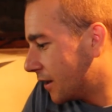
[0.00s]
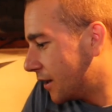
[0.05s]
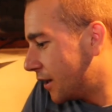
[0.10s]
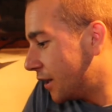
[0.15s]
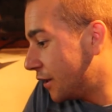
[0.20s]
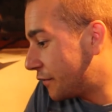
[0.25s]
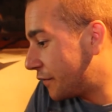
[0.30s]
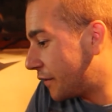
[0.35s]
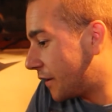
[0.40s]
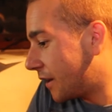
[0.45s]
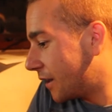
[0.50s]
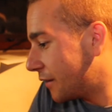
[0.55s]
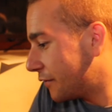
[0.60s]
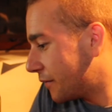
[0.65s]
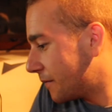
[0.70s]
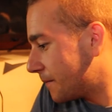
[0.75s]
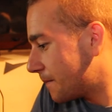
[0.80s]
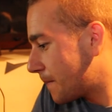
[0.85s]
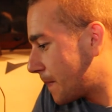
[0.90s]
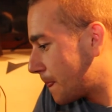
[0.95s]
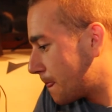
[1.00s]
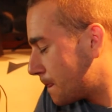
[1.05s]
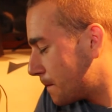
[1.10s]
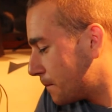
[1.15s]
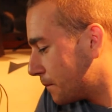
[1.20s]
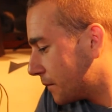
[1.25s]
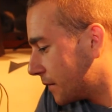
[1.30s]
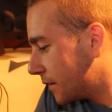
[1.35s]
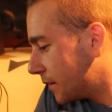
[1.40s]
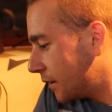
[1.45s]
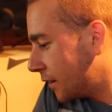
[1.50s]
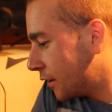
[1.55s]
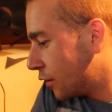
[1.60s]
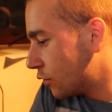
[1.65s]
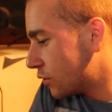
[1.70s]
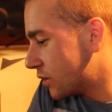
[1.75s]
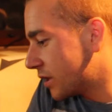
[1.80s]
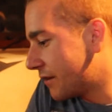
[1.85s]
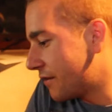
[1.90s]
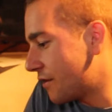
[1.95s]
Heat 5 an
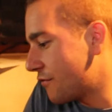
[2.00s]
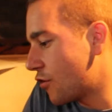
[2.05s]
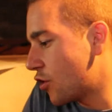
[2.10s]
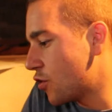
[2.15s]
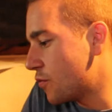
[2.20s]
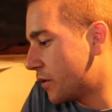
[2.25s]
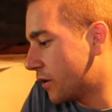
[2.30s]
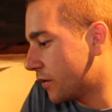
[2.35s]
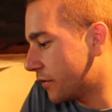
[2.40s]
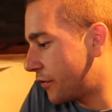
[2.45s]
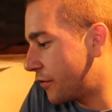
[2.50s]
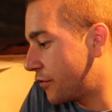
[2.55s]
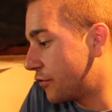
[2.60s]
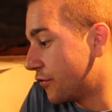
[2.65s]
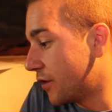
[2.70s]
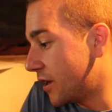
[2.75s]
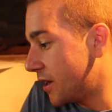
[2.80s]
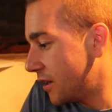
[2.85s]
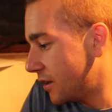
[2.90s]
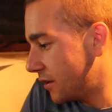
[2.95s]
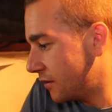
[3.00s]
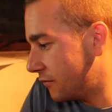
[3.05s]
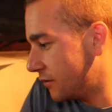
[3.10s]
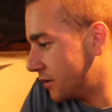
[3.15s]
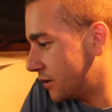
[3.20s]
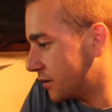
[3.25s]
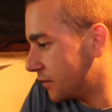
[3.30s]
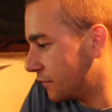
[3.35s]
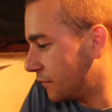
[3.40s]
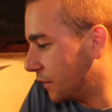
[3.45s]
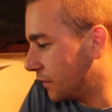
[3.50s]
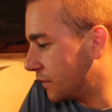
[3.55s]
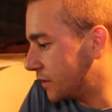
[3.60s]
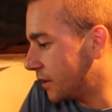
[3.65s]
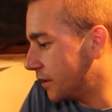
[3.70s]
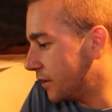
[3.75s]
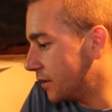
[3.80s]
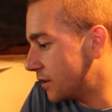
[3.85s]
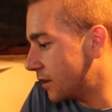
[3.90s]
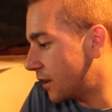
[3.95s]
Ordinary Robot 3, which is the fifth
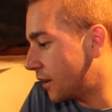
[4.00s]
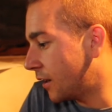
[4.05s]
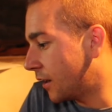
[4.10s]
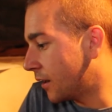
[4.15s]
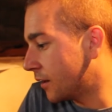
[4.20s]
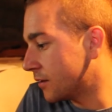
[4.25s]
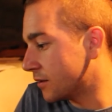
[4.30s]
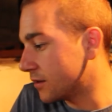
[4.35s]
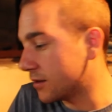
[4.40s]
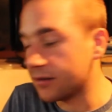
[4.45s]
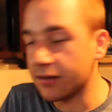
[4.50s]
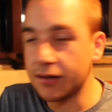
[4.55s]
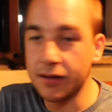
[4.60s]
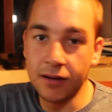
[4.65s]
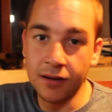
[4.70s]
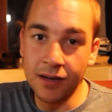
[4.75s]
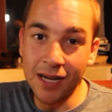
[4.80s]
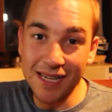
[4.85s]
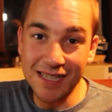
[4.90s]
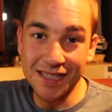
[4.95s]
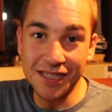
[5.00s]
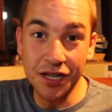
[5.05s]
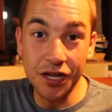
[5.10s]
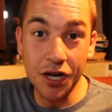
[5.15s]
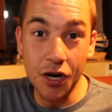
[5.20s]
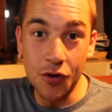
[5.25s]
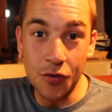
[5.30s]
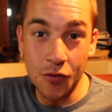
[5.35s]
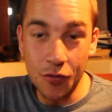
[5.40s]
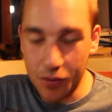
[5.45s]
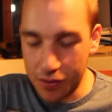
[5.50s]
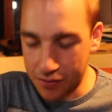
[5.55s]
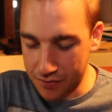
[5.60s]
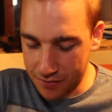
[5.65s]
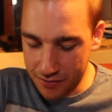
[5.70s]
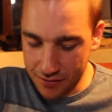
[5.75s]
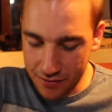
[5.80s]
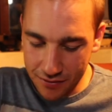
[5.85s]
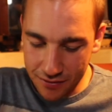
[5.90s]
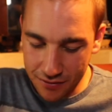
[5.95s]
seed, and Let's A Go,
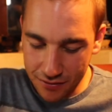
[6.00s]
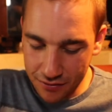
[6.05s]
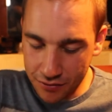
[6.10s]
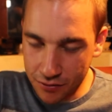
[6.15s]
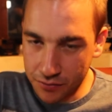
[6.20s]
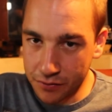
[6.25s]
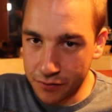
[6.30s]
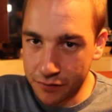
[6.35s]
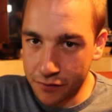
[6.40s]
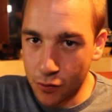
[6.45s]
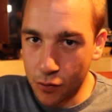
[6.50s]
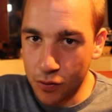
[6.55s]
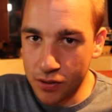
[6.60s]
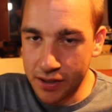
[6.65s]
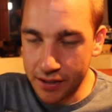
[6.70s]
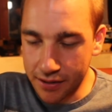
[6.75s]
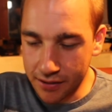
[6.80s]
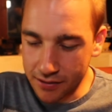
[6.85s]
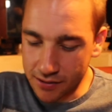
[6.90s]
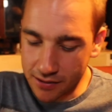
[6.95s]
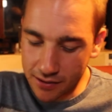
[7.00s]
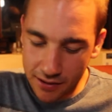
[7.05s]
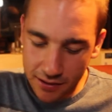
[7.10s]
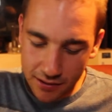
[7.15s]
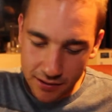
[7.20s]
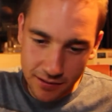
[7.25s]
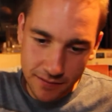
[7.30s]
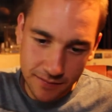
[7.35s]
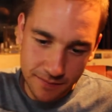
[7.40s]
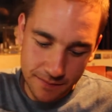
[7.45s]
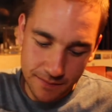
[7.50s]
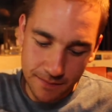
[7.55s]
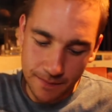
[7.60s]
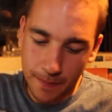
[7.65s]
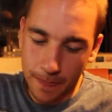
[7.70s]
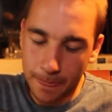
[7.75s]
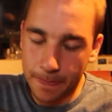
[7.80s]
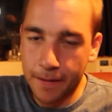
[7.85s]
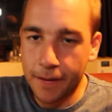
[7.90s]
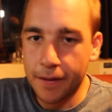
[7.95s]
the number 14 seed,
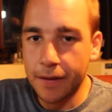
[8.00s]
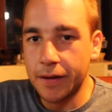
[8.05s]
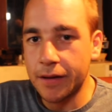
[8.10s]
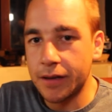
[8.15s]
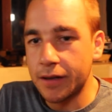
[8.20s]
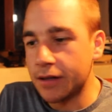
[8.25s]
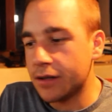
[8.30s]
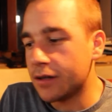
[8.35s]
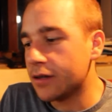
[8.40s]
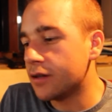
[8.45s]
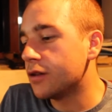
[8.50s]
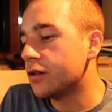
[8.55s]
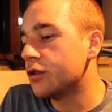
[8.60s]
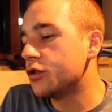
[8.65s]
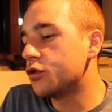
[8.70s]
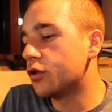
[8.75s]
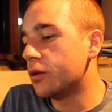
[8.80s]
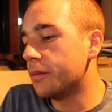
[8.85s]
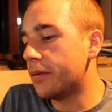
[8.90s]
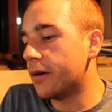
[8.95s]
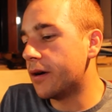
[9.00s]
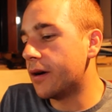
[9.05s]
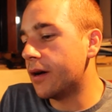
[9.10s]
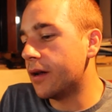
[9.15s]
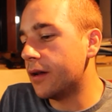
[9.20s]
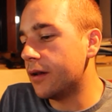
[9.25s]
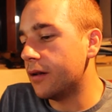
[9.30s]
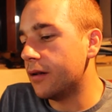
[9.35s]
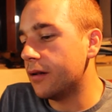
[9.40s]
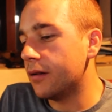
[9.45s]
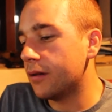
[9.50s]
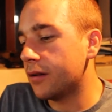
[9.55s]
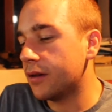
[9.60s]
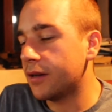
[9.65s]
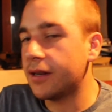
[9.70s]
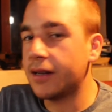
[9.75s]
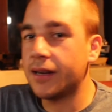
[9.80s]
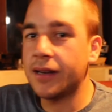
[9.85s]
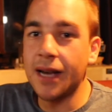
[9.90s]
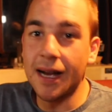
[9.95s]
joined by
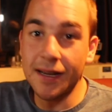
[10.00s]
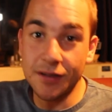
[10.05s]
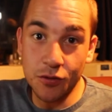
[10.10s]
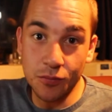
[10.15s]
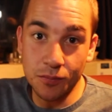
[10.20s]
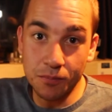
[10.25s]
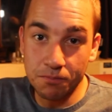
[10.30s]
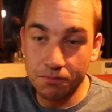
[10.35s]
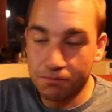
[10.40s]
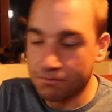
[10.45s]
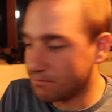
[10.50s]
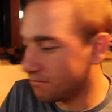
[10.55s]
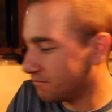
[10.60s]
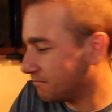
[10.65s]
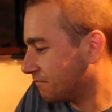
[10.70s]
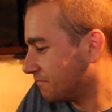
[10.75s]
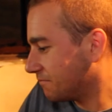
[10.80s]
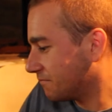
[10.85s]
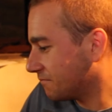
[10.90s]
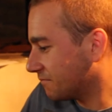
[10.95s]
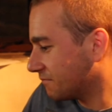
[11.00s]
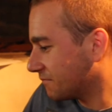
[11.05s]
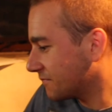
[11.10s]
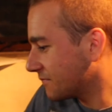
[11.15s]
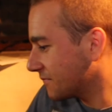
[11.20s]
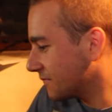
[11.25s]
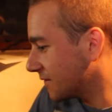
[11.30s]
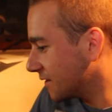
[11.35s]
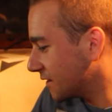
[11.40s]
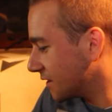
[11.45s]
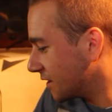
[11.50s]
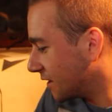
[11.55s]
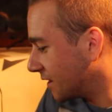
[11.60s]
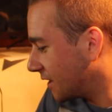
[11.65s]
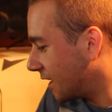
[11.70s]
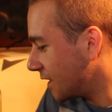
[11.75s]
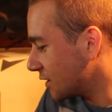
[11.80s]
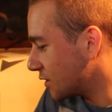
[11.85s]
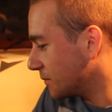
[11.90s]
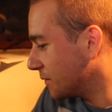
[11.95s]
Chasm. So
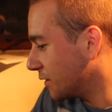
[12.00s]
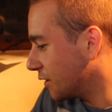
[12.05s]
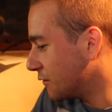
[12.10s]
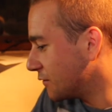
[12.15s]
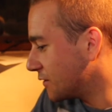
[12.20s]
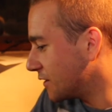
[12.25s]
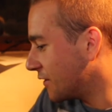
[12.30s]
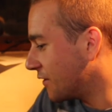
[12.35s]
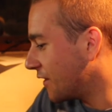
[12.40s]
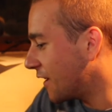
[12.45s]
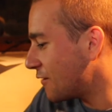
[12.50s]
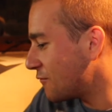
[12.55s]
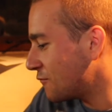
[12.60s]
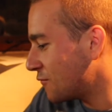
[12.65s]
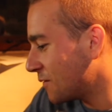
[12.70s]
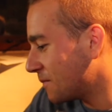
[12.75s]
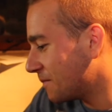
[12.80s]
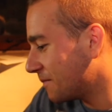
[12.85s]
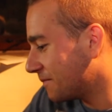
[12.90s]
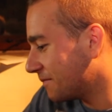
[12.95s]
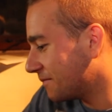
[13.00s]
Chasm goes in that one.